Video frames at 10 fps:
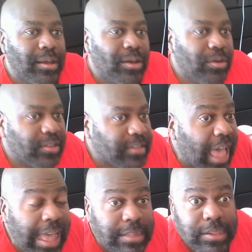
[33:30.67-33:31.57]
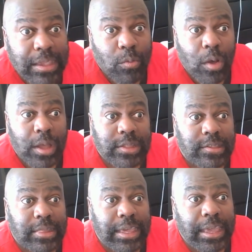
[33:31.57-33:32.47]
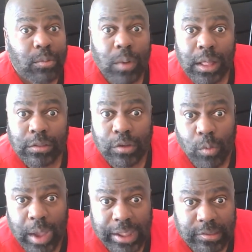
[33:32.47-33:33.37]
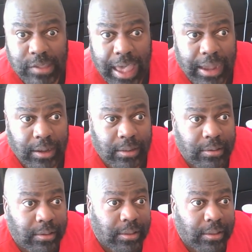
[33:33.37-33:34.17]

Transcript: who decides he wants the welterweight title